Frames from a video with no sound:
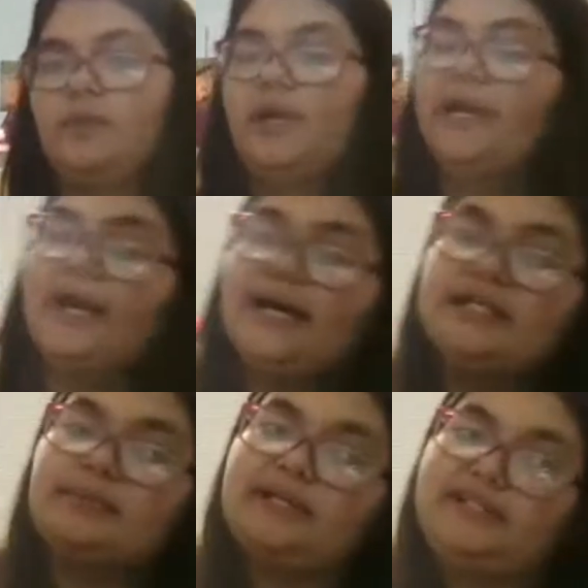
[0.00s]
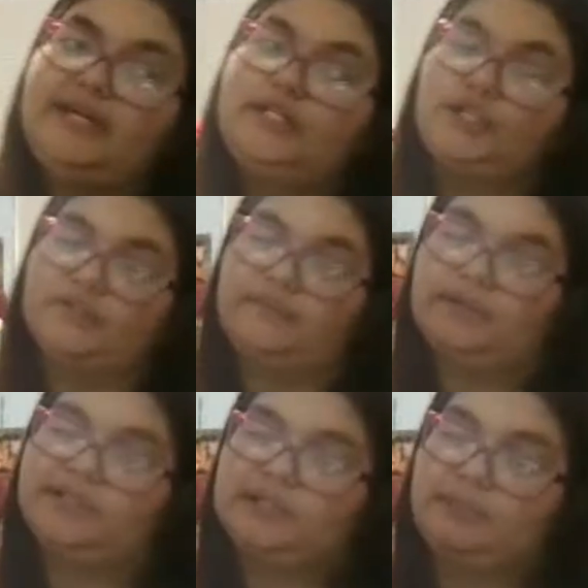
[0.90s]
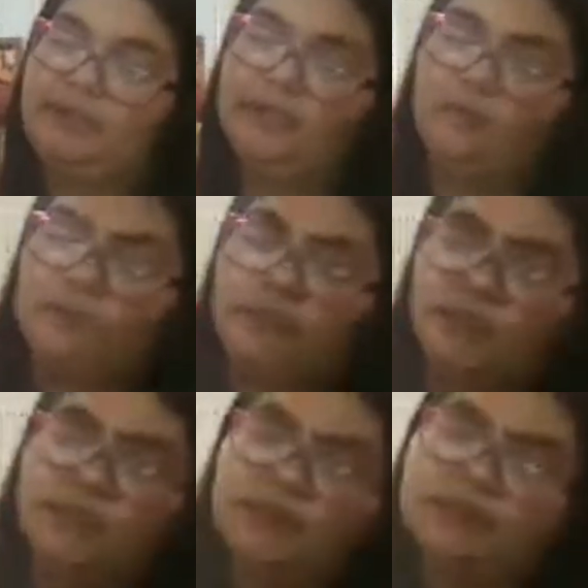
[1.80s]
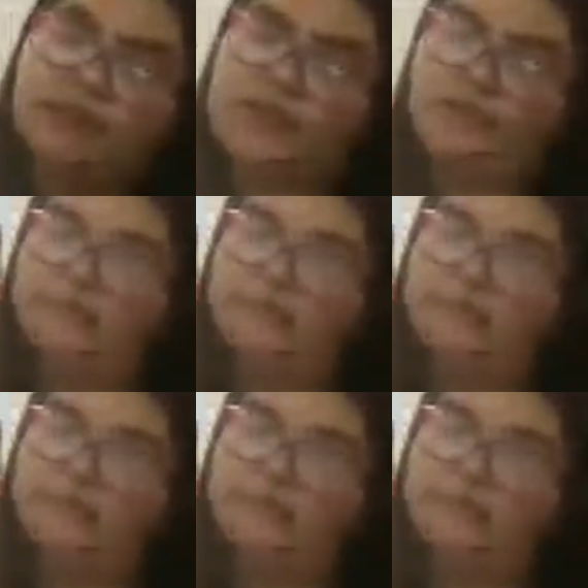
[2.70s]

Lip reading: I got asked by a teacher if I was Hispanic 1 year too, so